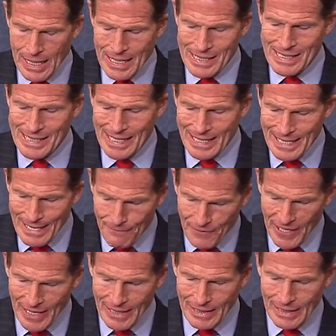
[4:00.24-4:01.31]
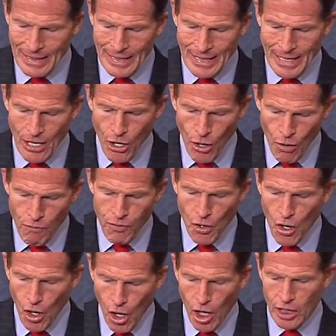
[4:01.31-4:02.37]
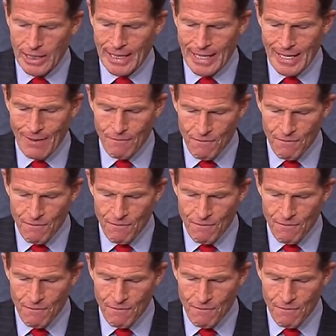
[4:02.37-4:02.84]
significantly overhauling